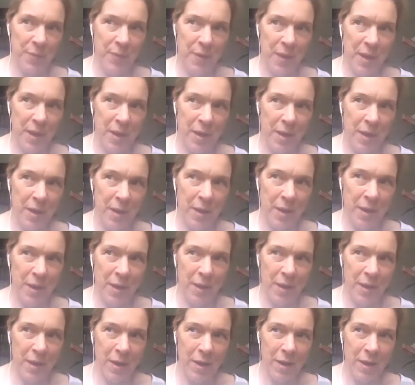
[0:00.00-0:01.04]

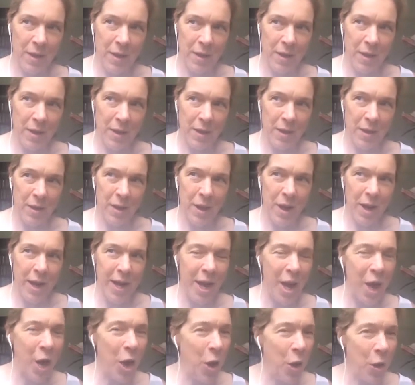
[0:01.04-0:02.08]
I
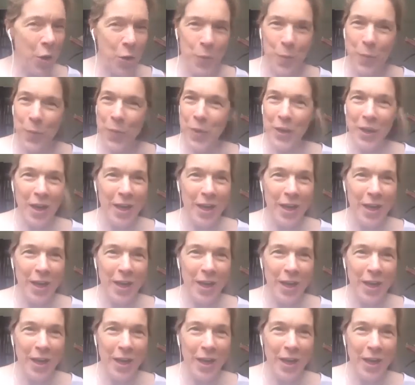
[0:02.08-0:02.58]
hope that